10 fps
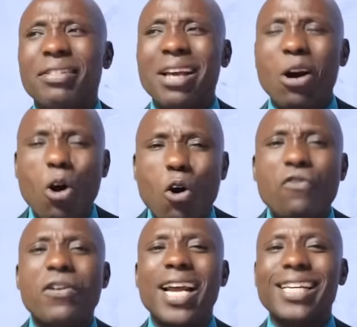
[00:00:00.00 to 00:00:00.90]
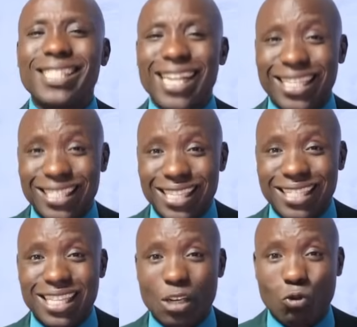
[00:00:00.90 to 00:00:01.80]
the overnight
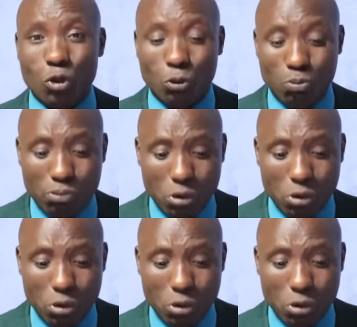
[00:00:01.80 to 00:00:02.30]
success that was